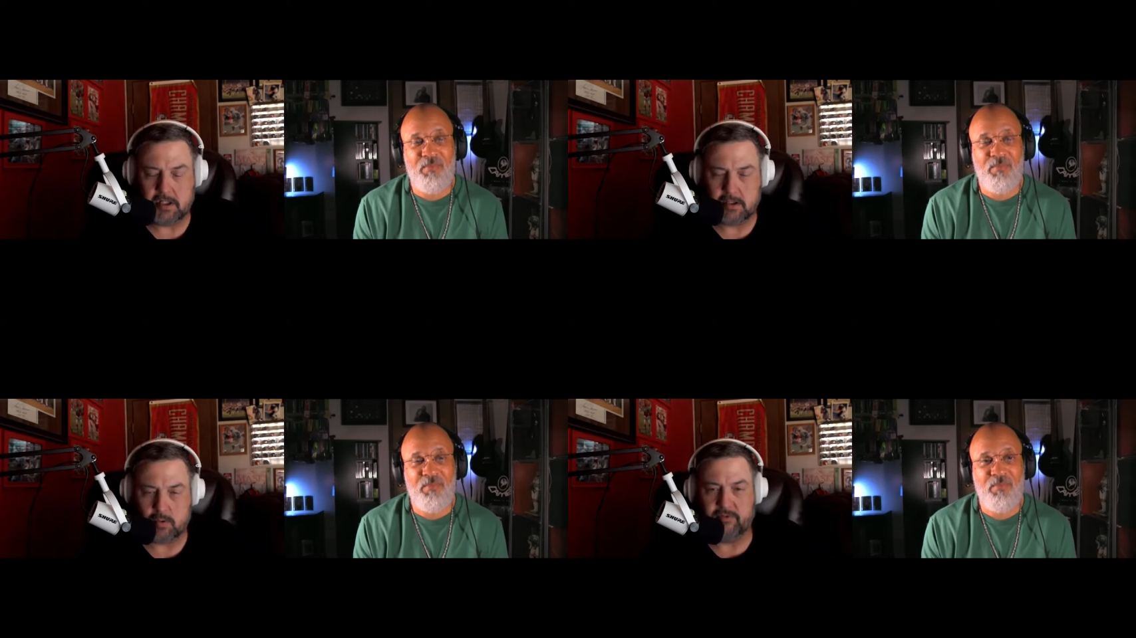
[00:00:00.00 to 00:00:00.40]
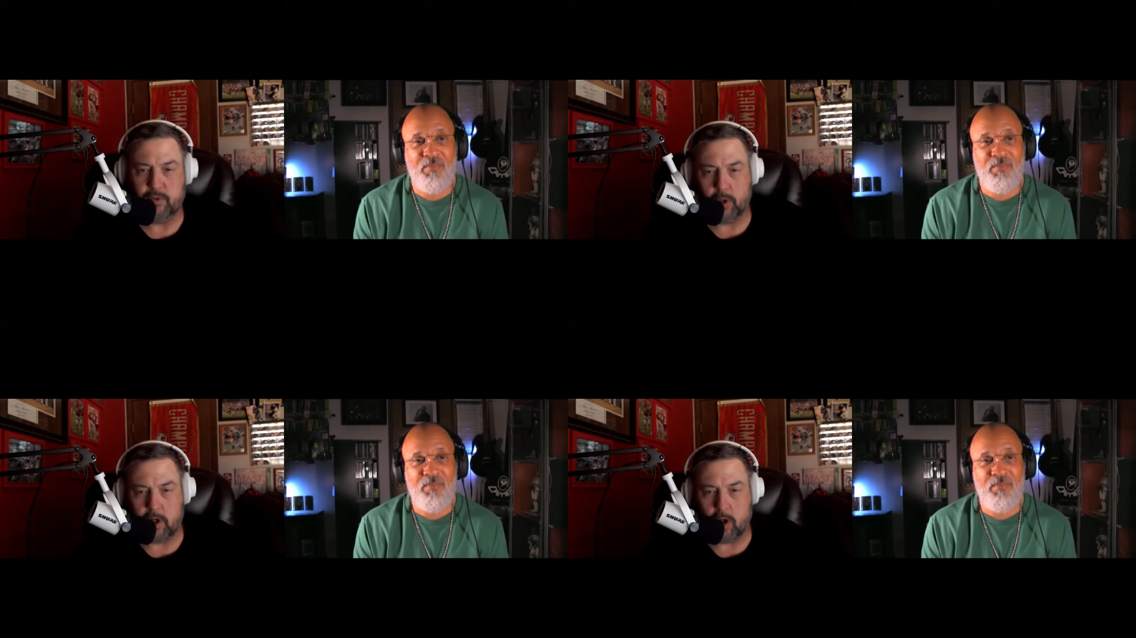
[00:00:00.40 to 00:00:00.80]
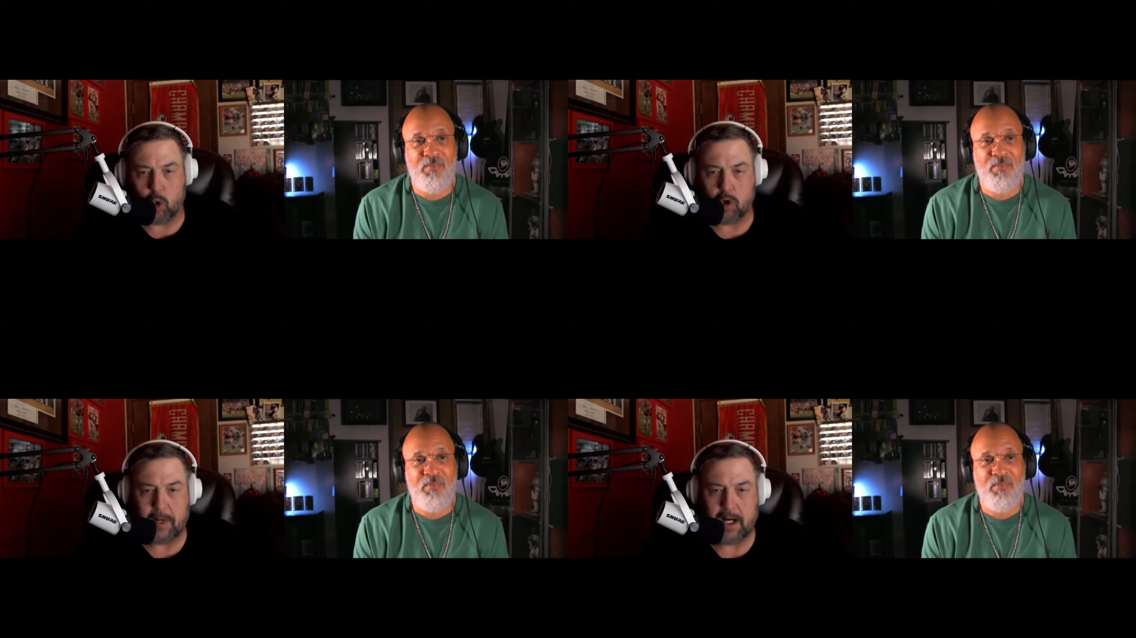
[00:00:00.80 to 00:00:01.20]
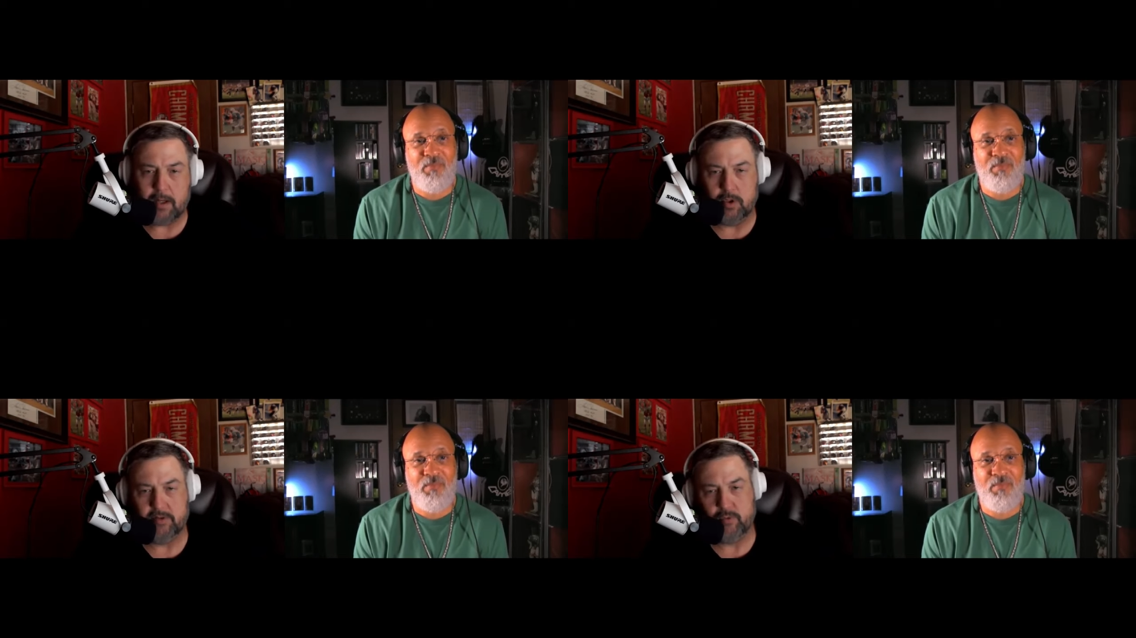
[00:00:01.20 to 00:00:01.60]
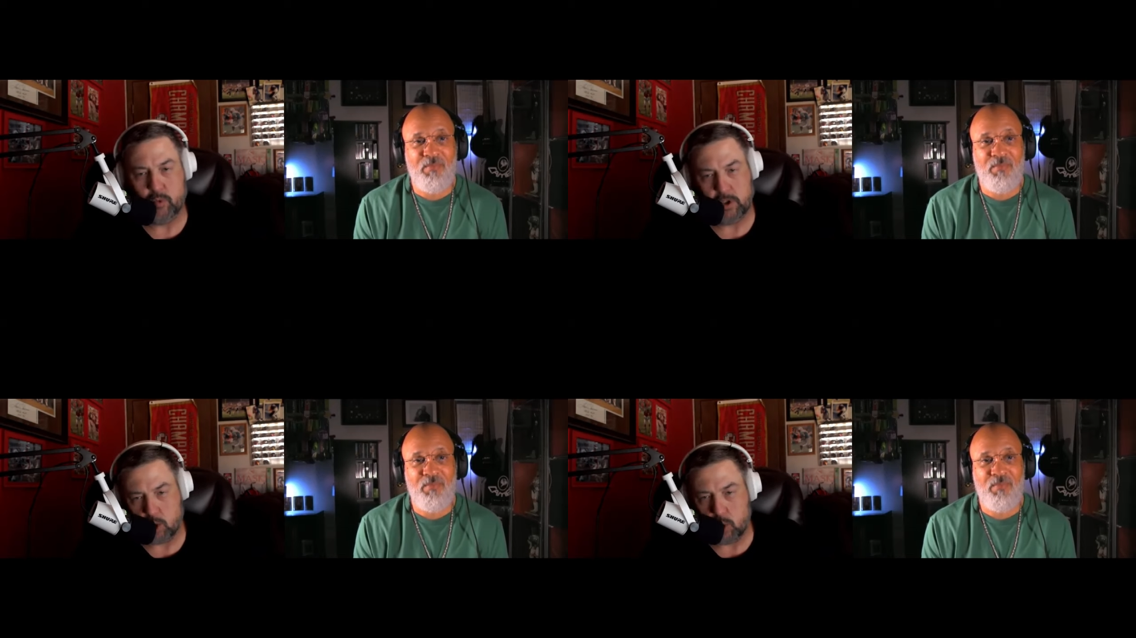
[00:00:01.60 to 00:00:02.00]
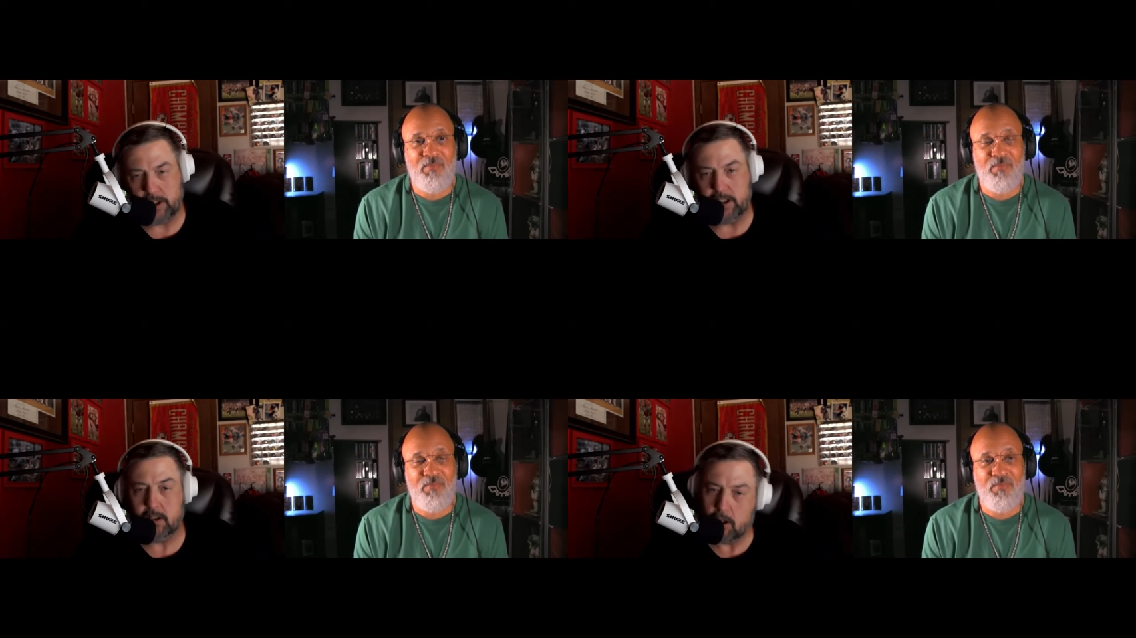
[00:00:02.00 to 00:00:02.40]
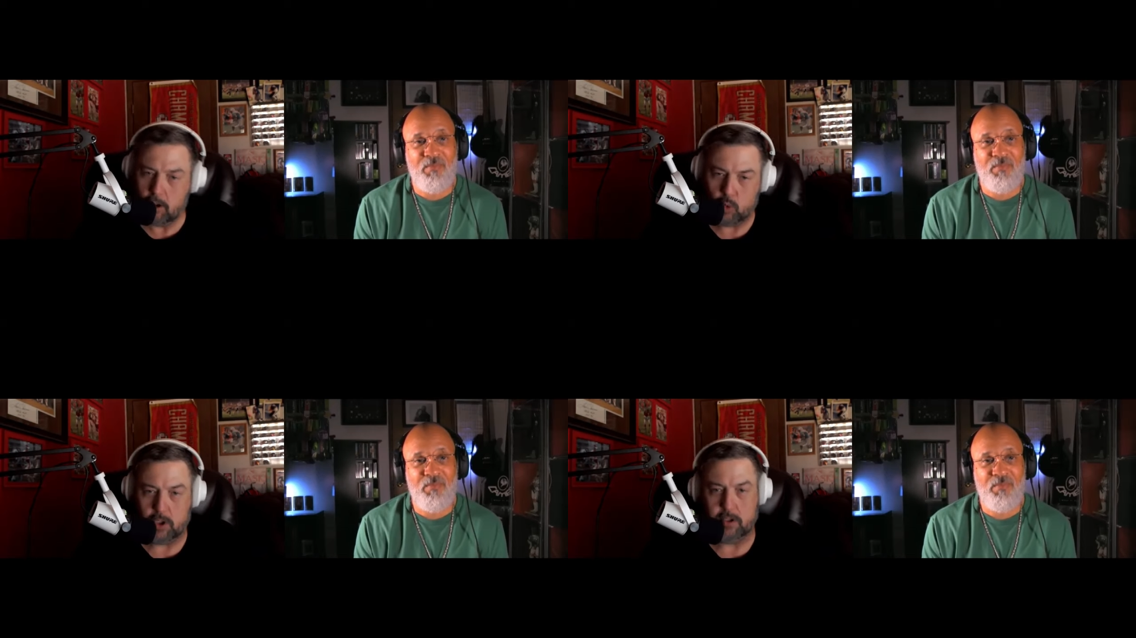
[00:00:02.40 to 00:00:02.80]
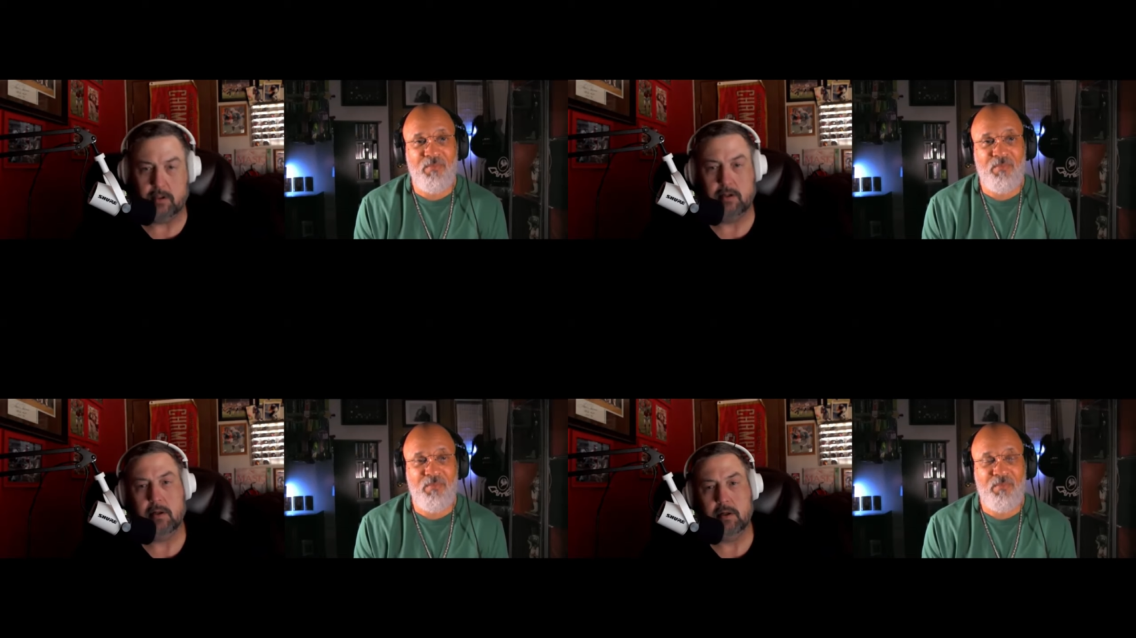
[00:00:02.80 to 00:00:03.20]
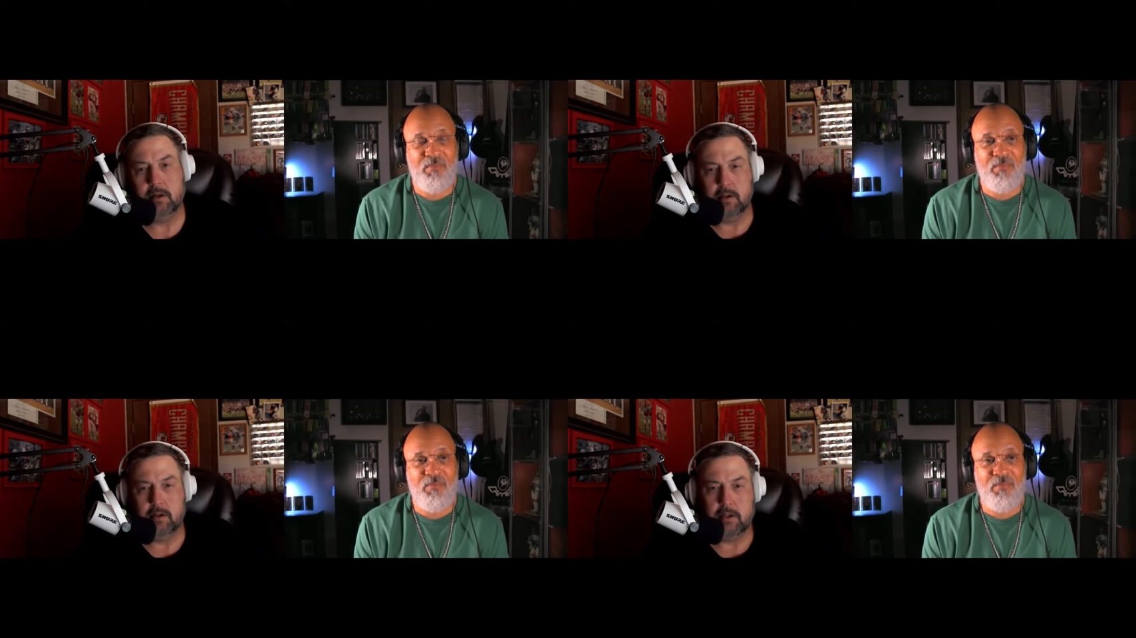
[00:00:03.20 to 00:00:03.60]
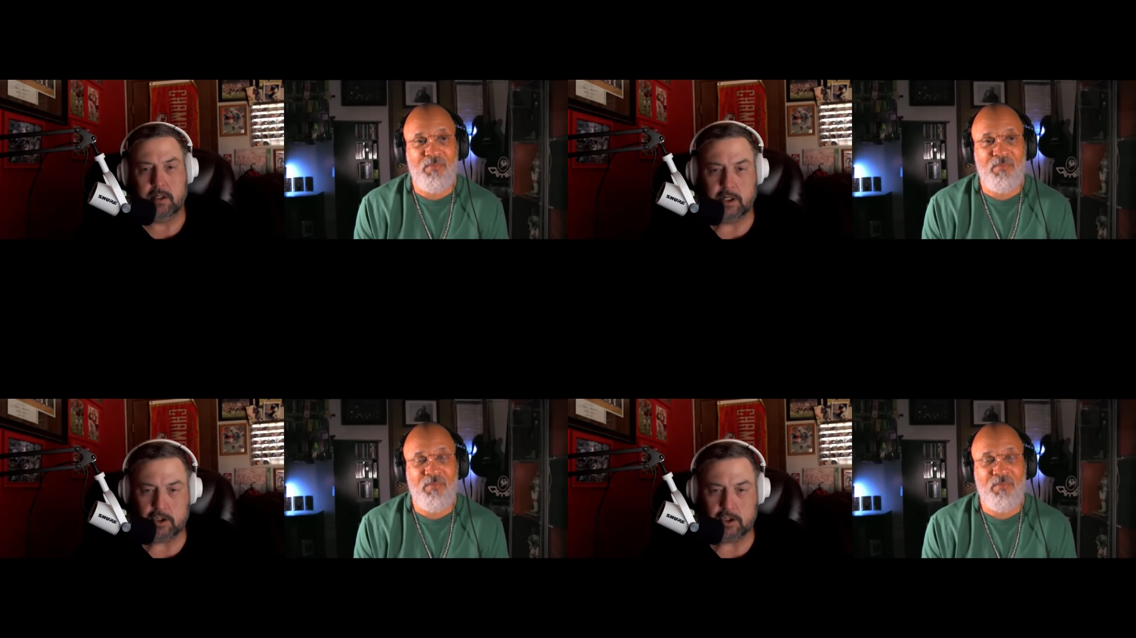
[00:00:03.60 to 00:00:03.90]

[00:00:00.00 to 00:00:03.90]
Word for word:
Speaker 1: says, well, if you want a whore, buy one. If you want a queen, earn one. He